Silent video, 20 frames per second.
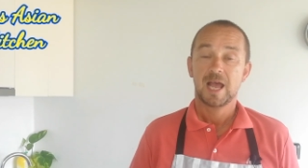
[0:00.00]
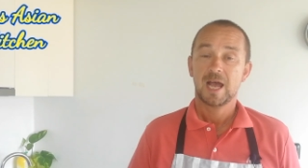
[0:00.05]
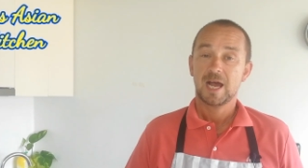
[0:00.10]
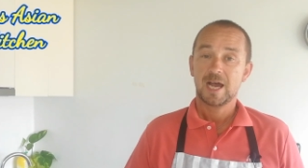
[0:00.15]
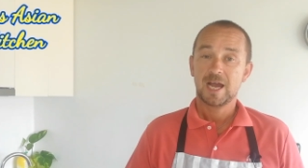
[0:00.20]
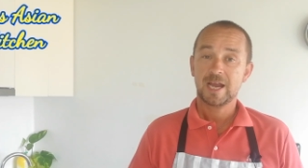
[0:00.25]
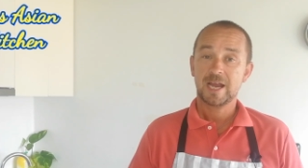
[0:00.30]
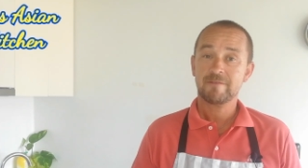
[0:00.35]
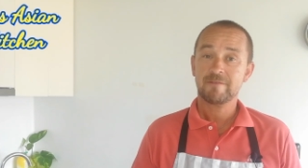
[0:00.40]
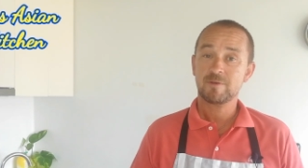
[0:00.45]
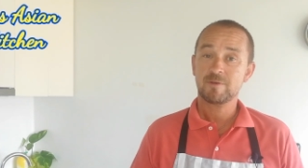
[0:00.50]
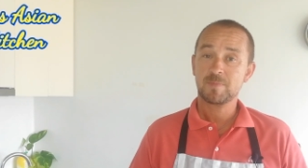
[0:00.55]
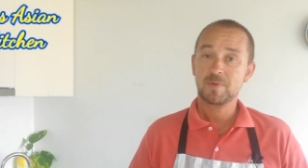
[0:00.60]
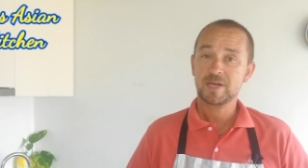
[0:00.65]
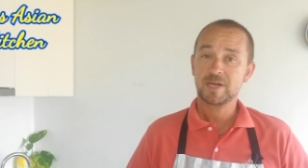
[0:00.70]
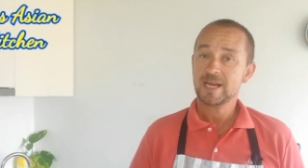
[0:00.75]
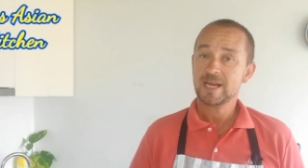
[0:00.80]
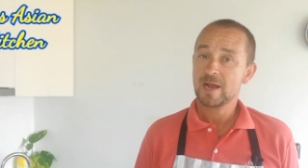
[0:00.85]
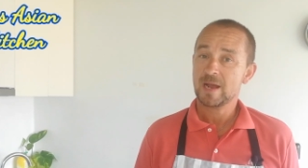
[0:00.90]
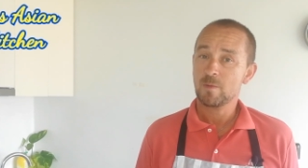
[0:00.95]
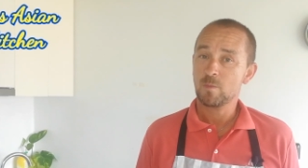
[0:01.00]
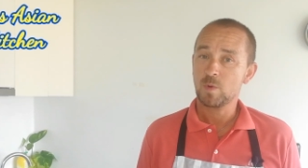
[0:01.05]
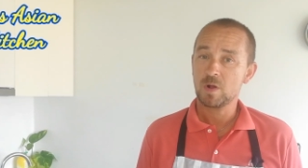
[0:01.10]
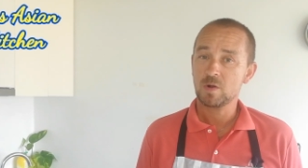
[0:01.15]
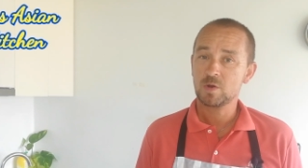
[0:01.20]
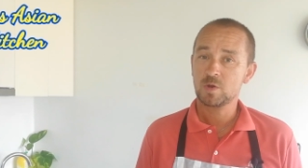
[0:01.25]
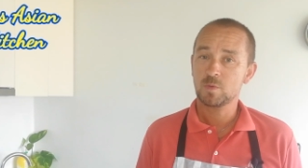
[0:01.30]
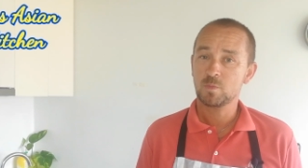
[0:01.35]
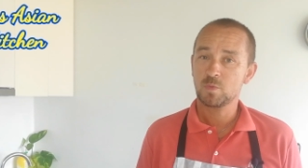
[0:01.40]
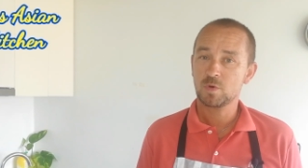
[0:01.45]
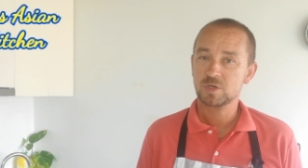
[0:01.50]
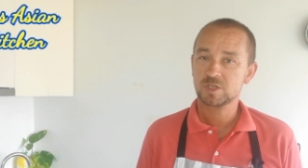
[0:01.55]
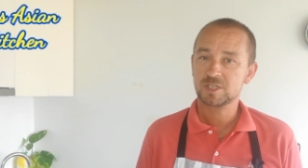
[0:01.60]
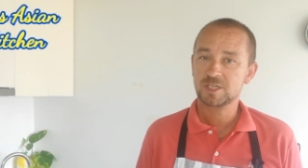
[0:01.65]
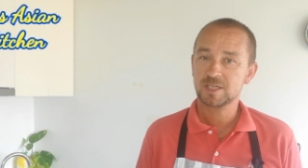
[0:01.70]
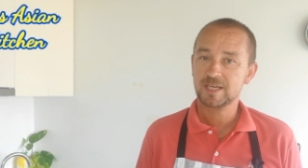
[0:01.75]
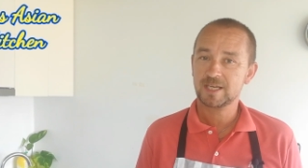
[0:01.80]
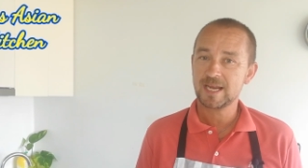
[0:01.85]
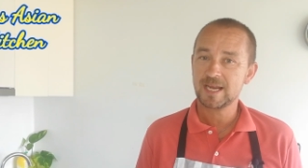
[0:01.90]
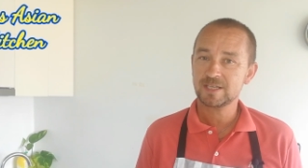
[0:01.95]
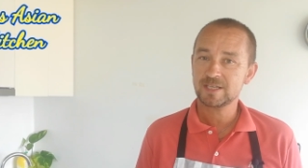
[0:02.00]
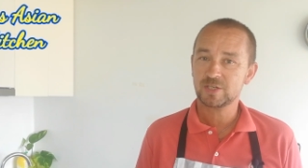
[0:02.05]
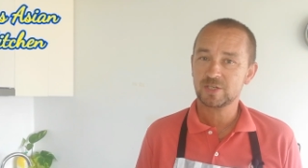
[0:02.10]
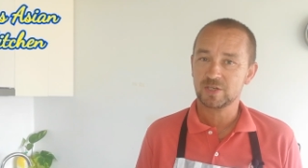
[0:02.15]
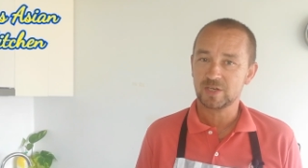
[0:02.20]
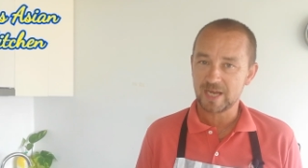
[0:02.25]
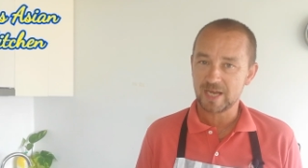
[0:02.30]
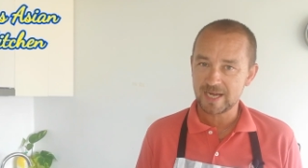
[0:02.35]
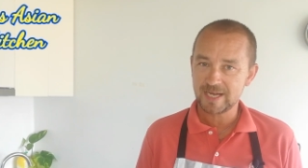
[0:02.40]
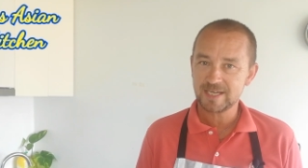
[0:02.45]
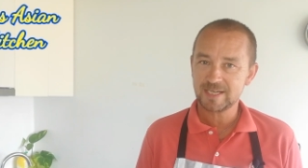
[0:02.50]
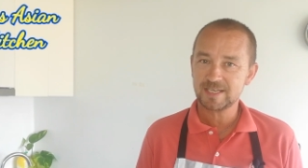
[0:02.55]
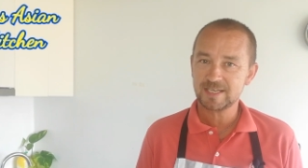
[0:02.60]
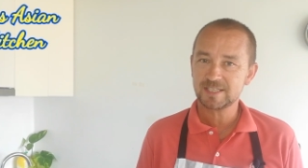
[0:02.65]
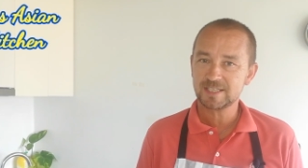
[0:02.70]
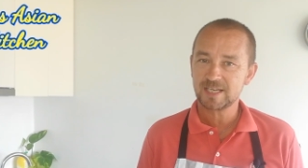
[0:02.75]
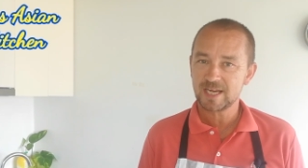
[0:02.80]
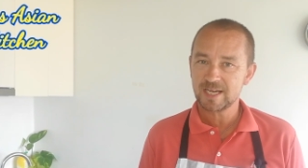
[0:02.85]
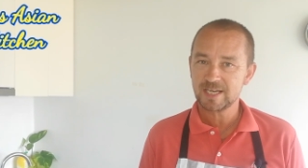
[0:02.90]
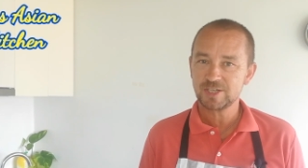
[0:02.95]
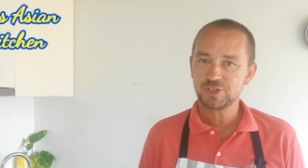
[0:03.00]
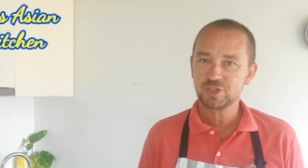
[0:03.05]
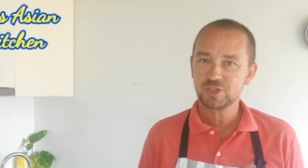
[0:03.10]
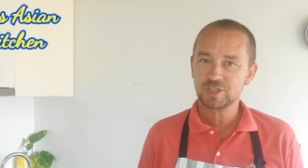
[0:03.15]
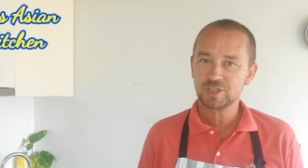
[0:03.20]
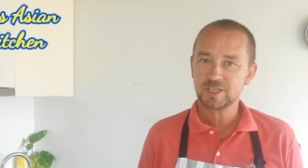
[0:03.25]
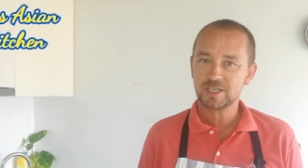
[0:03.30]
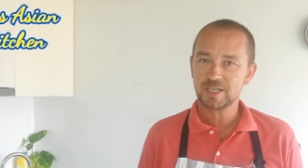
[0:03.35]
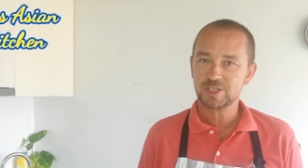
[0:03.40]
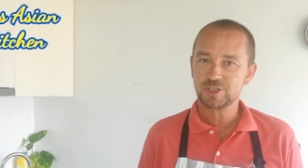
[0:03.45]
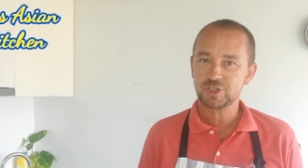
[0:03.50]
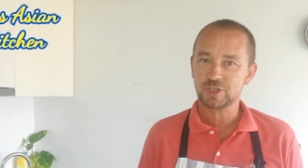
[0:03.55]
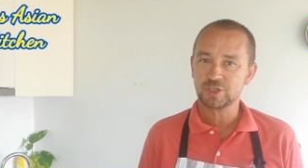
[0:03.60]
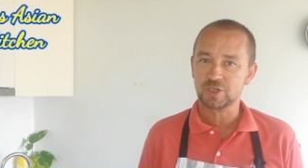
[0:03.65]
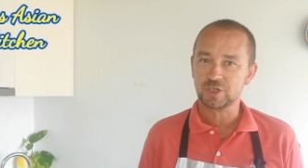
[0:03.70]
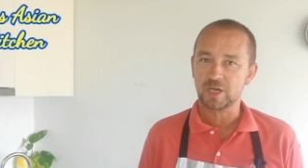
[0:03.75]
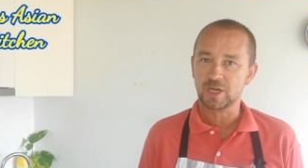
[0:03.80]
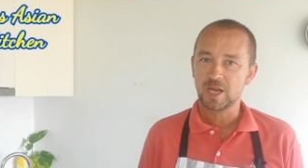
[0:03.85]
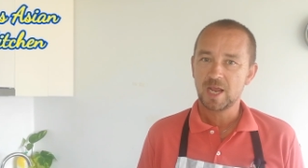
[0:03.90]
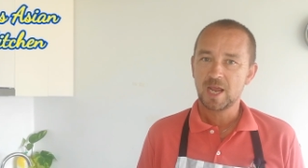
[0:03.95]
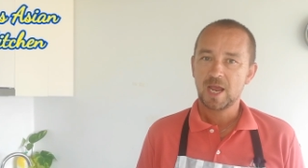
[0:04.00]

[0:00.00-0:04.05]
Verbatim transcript: Hi everybody, and welcome once again to Adi's Asian Kitchen.